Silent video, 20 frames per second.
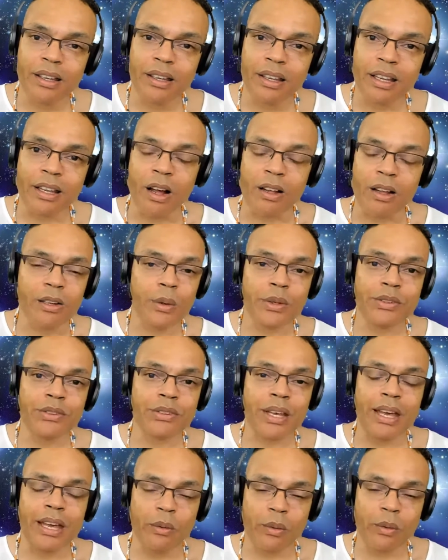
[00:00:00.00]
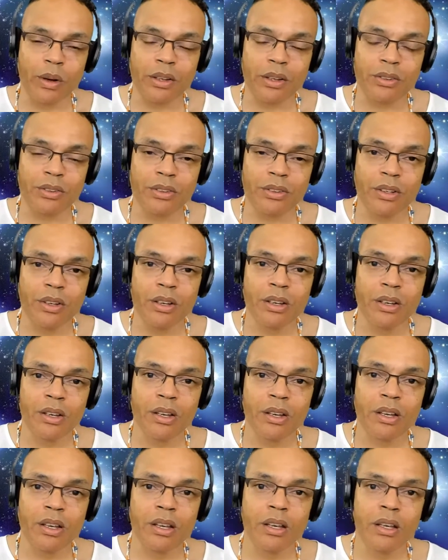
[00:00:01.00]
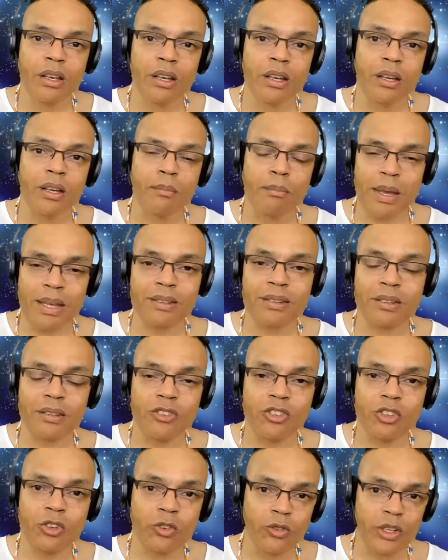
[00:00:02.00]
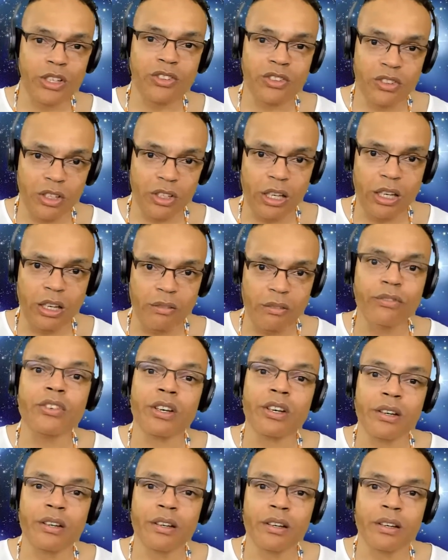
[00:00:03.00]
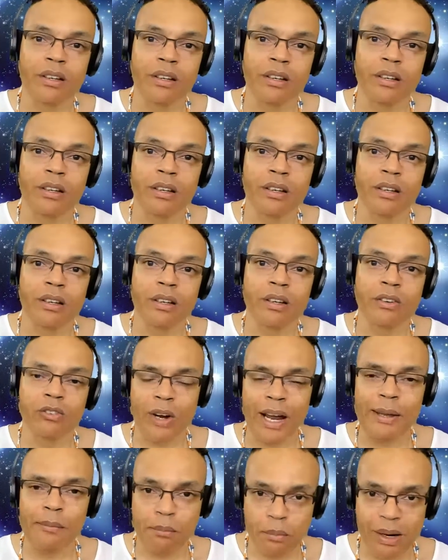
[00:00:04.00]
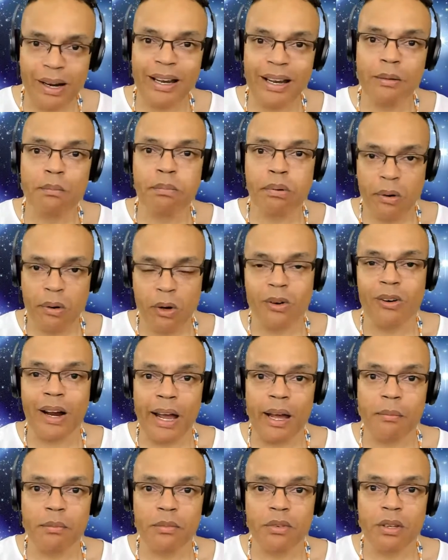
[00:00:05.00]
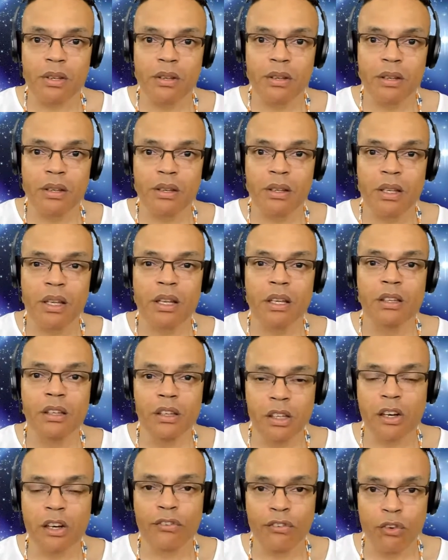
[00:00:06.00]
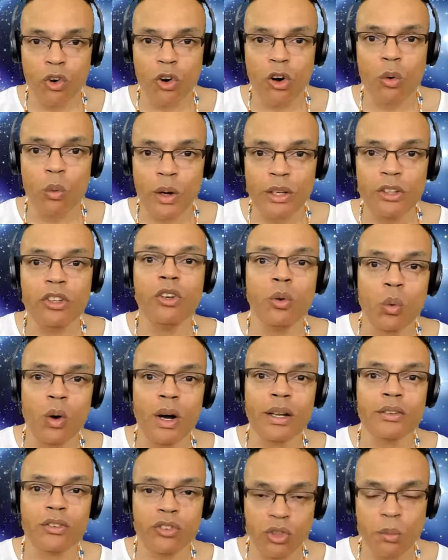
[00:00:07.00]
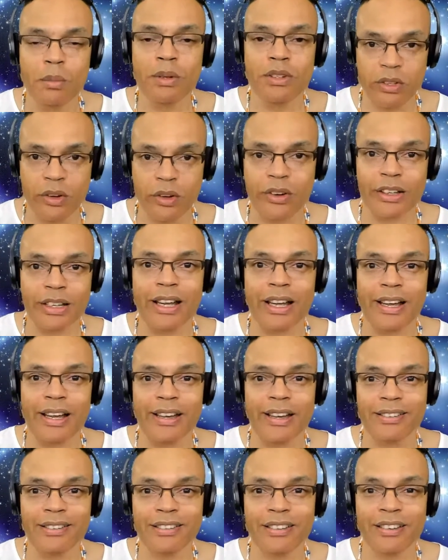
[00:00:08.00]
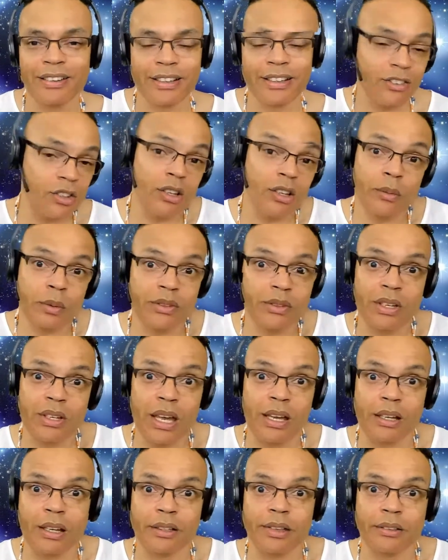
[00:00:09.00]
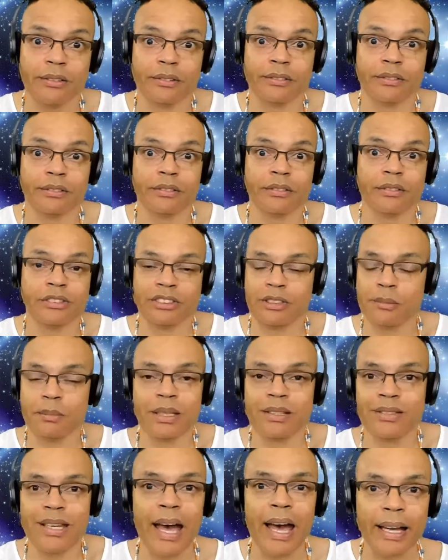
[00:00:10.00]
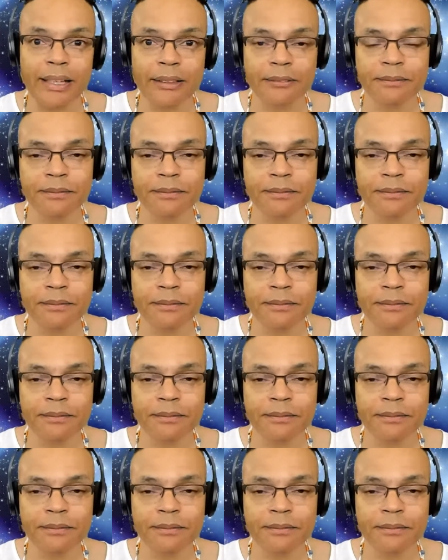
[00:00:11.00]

And all it was saying was, message received, right brain programmed. Look for what you want to materialize. That's all it was saying. Simple as that.